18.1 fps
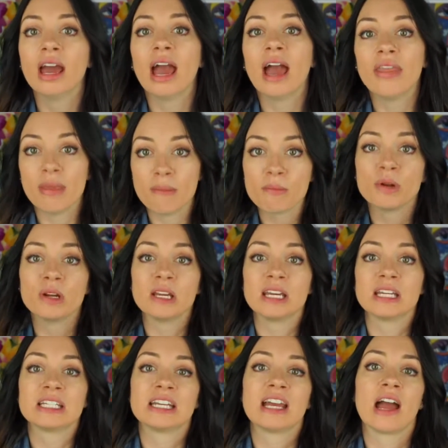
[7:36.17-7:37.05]
and then
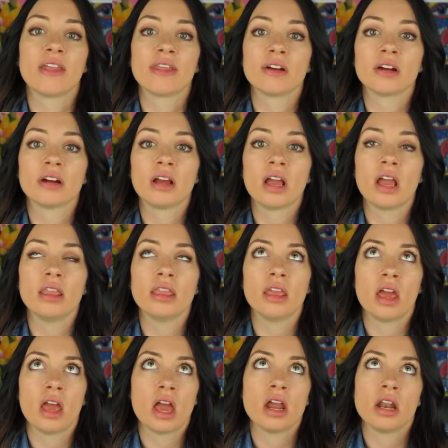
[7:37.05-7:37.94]
putting it together, and
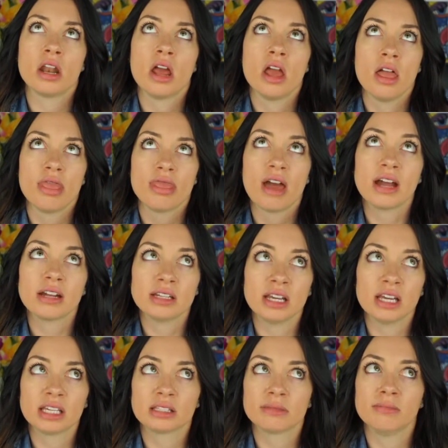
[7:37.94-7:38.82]
then that
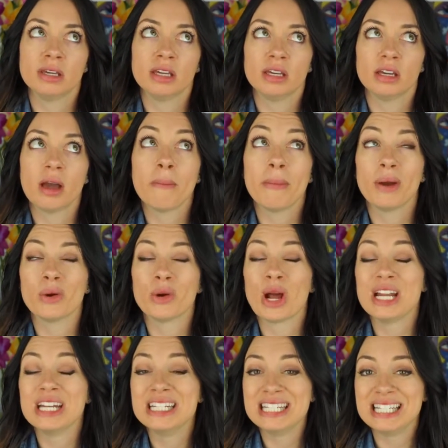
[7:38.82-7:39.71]
takes me about
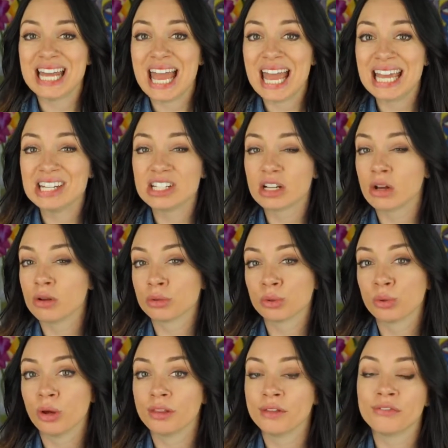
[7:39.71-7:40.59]
a day to go
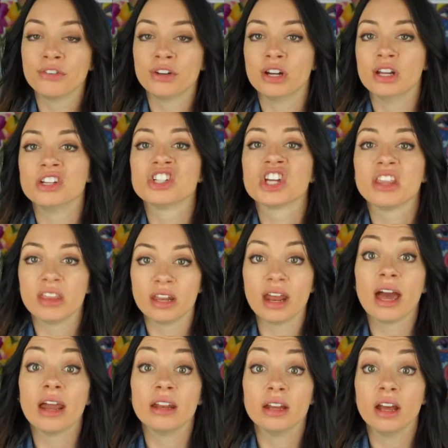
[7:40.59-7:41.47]
through all the footage and
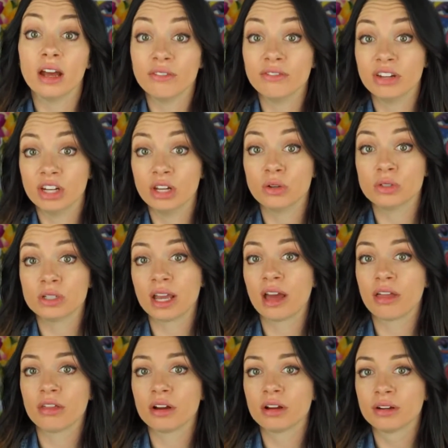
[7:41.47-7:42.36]
then edit a video
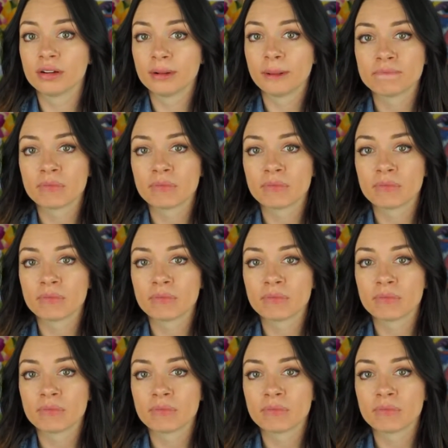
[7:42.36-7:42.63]
together.